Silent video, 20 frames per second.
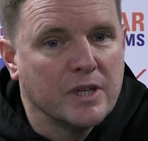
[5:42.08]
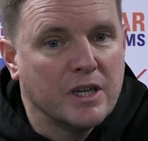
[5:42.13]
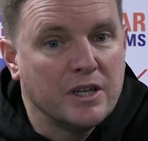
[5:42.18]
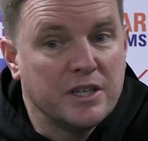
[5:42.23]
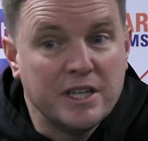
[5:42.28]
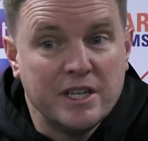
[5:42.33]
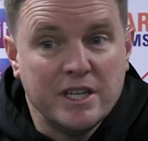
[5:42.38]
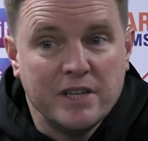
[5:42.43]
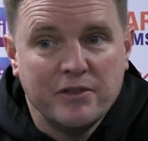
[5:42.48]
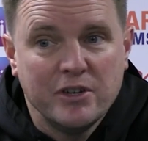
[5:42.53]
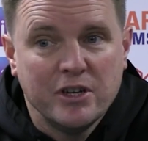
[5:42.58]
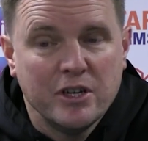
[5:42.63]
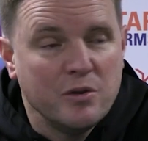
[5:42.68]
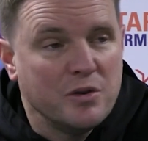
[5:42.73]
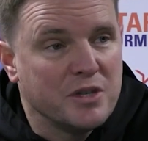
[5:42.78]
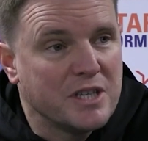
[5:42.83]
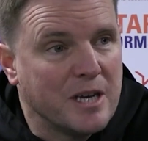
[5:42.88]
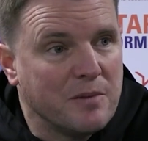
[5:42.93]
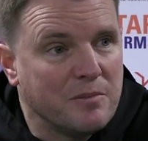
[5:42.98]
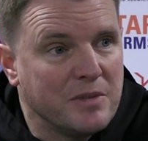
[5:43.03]
I didn't even know
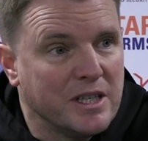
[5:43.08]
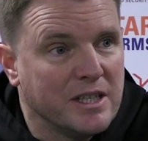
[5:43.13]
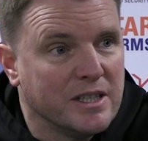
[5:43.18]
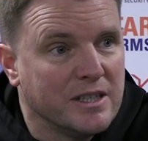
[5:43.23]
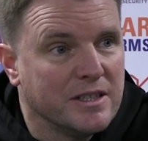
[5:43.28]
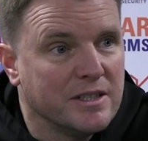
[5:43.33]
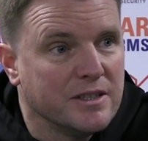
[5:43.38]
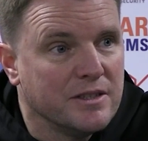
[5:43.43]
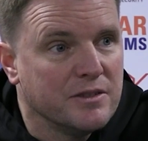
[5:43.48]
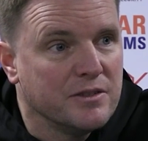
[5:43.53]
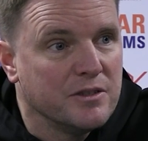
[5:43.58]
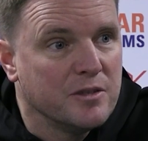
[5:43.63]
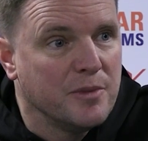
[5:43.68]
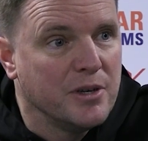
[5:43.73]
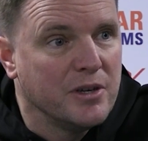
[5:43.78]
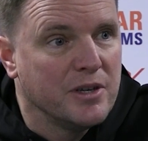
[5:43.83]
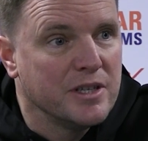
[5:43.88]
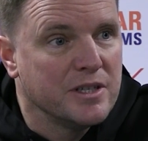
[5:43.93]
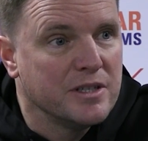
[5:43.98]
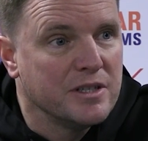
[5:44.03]
it was happening. To
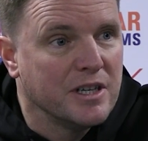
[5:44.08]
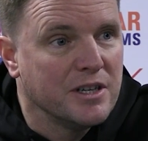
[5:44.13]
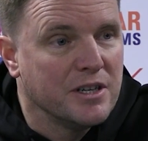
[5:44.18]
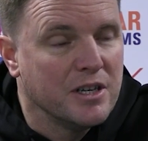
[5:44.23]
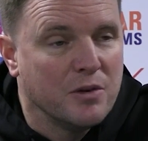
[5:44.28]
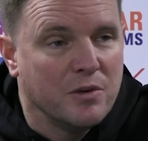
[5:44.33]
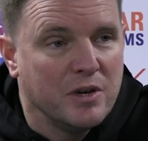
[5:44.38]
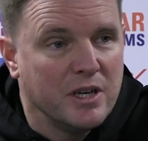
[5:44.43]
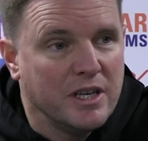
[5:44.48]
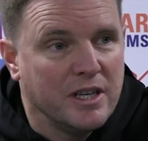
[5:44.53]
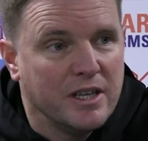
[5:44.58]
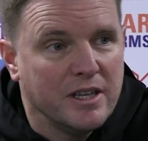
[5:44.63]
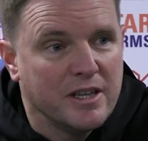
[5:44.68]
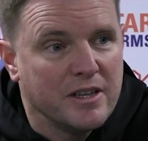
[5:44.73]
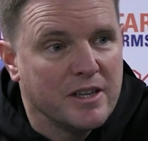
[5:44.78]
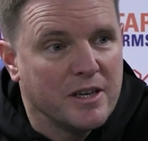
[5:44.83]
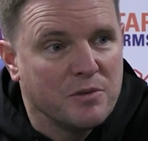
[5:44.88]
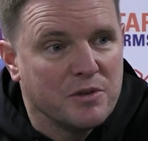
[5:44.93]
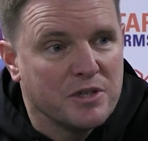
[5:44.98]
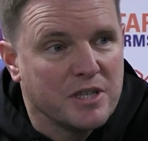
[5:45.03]
be honest, I had no idea
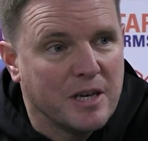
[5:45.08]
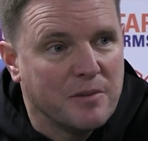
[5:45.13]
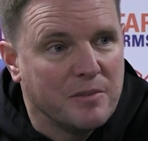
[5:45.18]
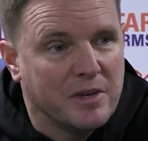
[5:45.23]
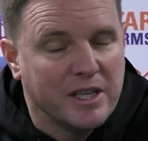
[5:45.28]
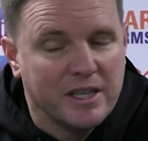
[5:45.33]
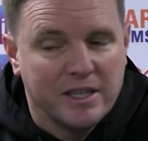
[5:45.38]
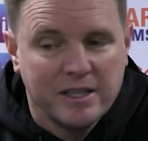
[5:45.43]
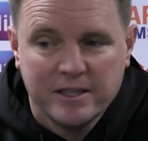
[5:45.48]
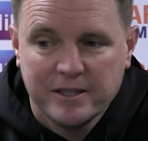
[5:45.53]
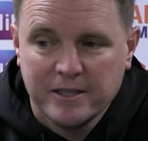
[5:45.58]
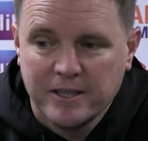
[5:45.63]
that that was happening.